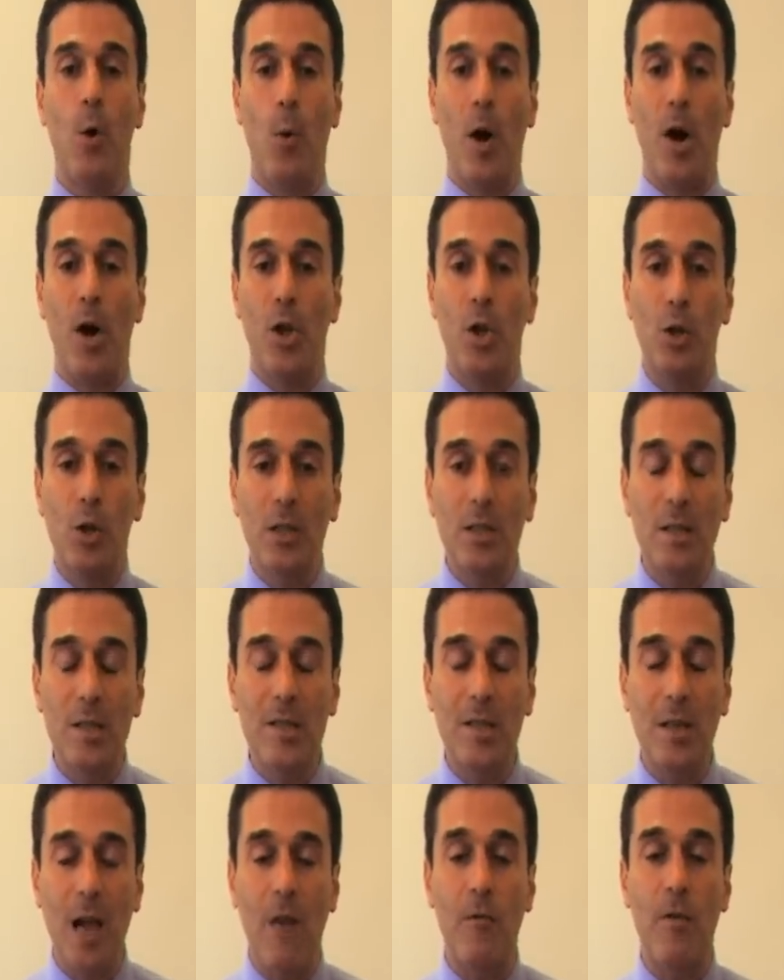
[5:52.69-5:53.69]
where you'll
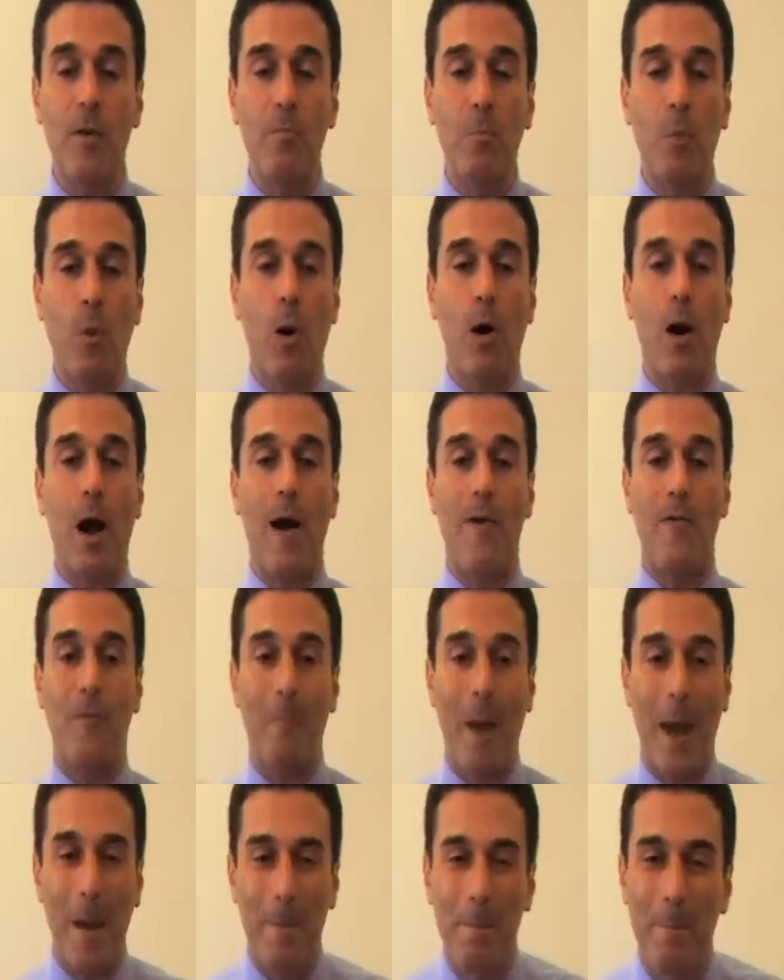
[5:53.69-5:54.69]
discover more
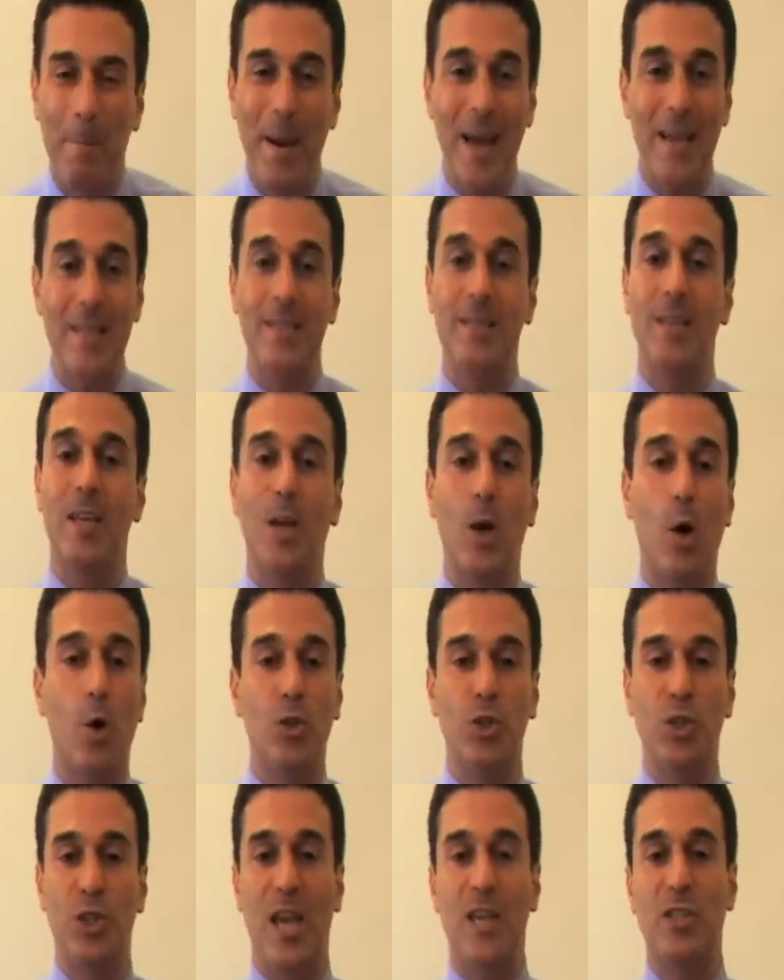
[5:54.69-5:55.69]
of my best
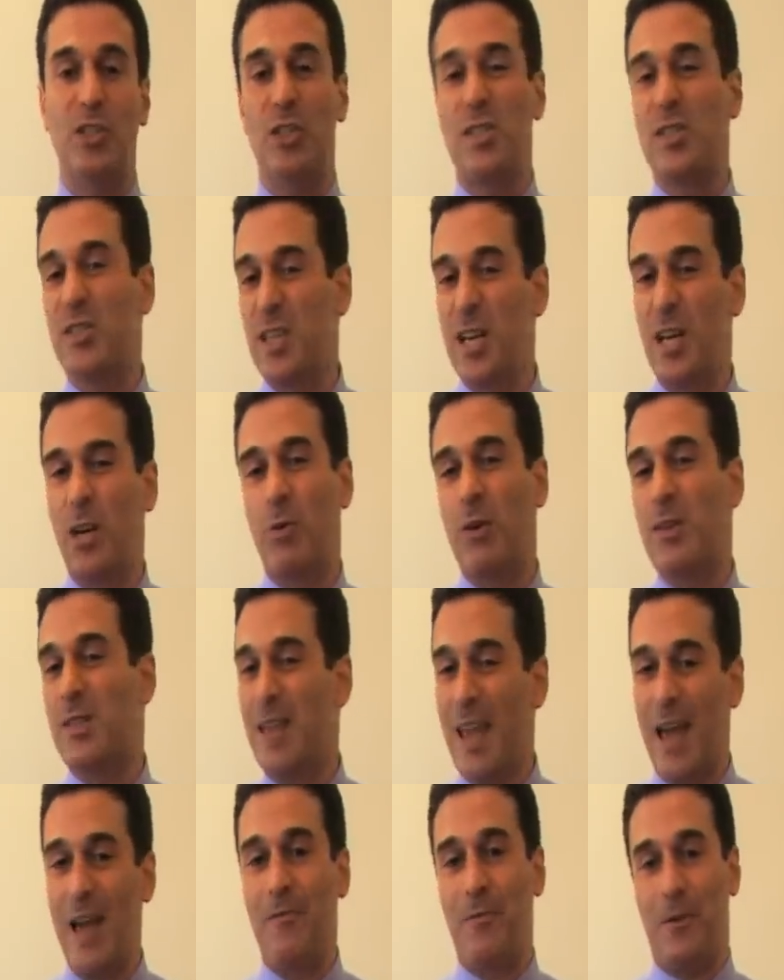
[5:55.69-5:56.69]
negotiation
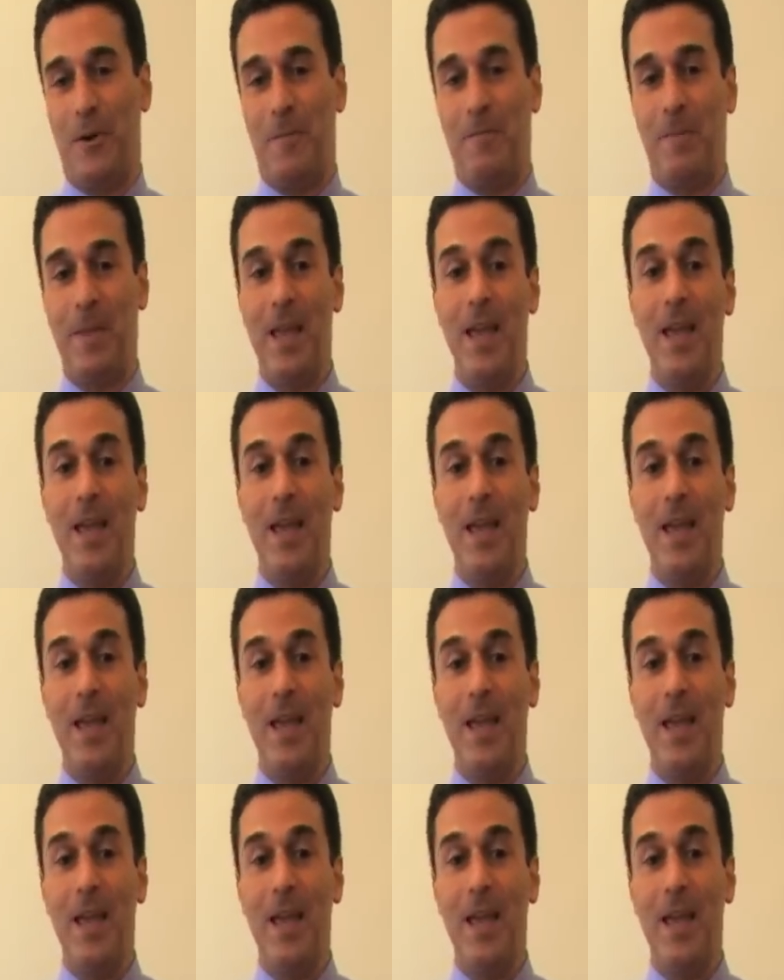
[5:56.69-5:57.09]
secrets ever.